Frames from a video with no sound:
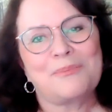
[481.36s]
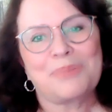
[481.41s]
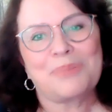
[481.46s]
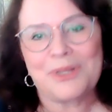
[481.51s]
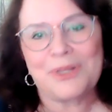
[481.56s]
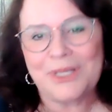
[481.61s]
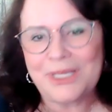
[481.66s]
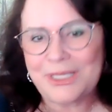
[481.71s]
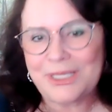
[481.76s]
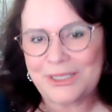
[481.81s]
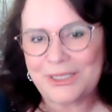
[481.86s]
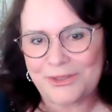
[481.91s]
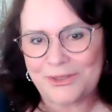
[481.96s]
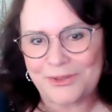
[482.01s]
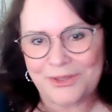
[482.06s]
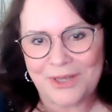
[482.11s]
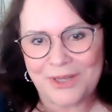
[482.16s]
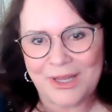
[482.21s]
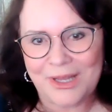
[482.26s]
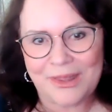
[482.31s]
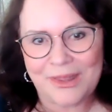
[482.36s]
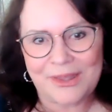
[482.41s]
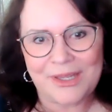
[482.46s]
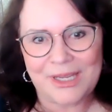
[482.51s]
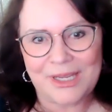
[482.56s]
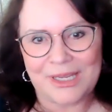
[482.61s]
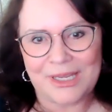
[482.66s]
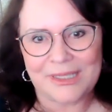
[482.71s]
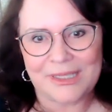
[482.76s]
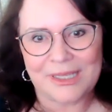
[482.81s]
please do not
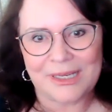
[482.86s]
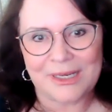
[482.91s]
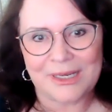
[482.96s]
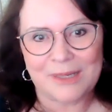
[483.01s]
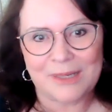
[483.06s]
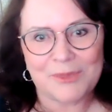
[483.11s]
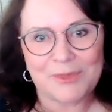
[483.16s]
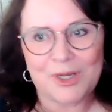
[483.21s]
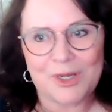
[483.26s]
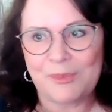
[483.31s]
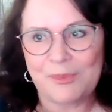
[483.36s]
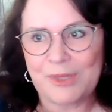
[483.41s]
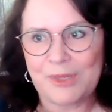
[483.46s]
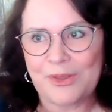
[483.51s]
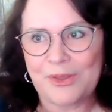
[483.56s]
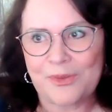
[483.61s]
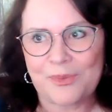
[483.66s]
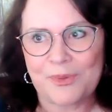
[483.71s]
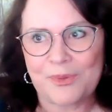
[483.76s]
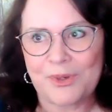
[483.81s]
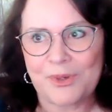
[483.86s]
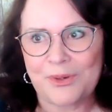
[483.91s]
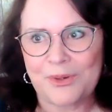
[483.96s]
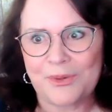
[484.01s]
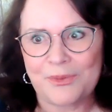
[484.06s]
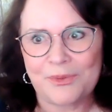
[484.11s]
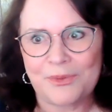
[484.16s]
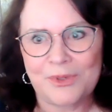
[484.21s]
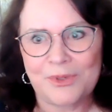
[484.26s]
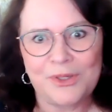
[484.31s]
think that I'm coming
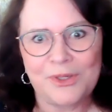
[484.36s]
through.